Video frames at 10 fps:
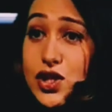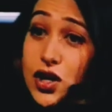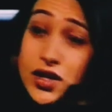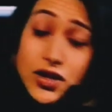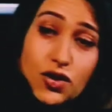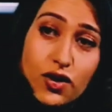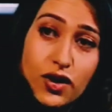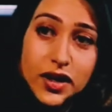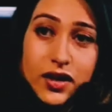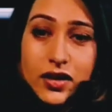Not at
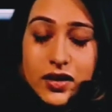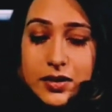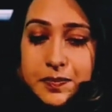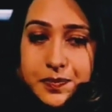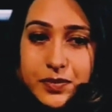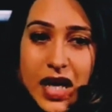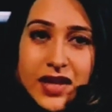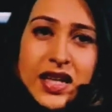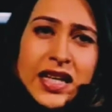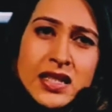all. I
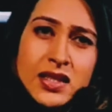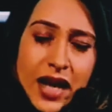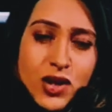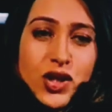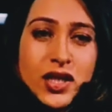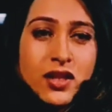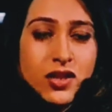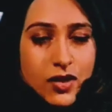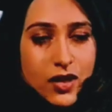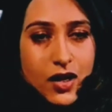think it's actually
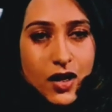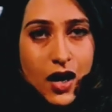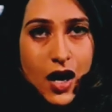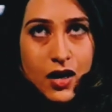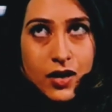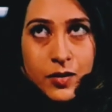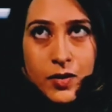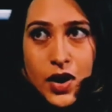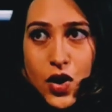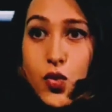
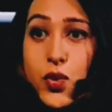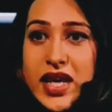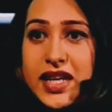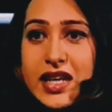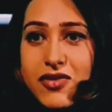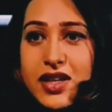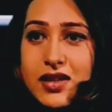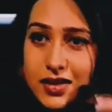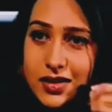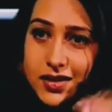we give it
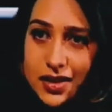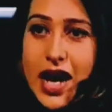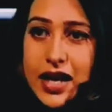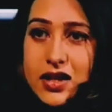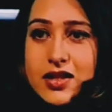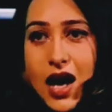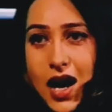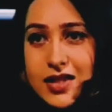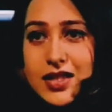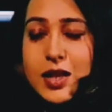the titles
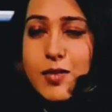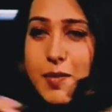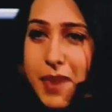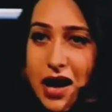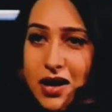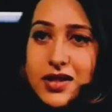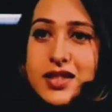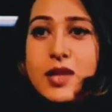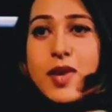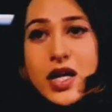art cinema, parallel
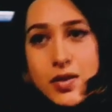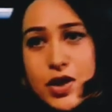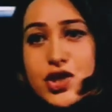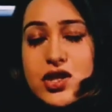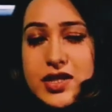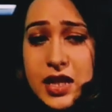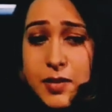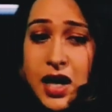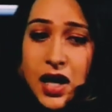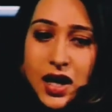cinema, commercial
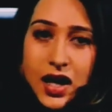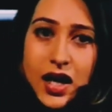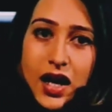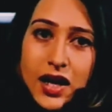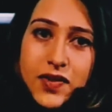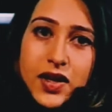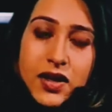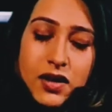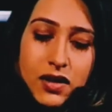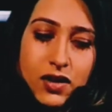cinema. I
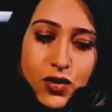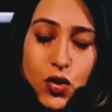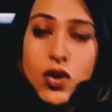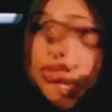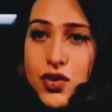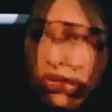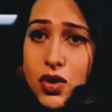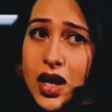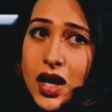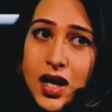think a role is a
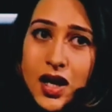role,